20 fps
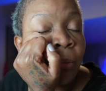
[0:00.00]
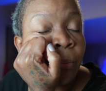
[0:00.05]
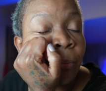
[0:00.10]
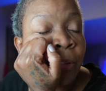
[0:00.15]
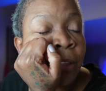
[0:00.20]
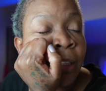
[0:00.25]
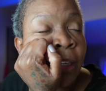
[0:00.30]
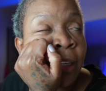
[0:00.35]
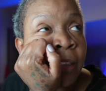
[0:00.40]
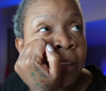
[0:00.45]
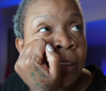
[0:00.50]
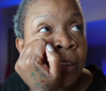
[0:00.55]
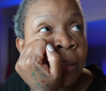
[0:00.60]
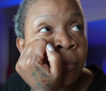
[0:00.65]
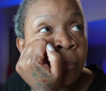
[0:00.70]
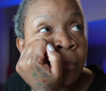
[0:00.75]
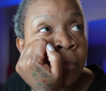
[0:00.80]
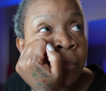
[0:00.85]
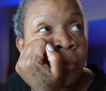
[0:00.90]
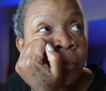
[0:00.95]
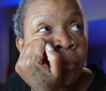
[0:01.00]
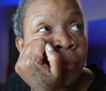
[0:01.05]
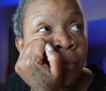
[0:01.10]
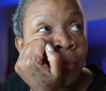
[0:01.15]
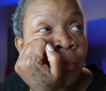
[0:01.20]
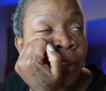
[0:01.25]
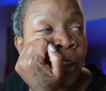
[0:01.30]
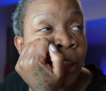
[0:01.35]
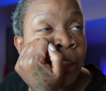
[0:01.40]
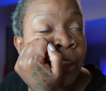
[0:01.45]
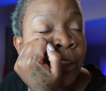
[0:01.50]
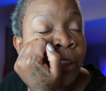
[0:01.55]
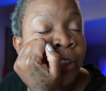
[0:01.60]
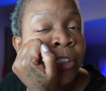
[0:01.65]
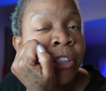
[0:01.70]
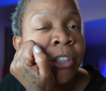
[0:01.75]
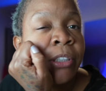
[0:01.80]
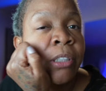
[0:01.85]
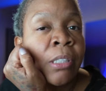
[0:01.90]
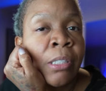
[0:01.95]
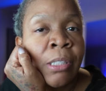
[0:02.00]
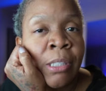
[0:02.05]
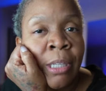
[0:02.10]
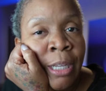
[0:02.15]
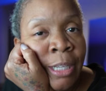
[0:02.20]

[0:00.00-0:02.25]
Went and had some lunch /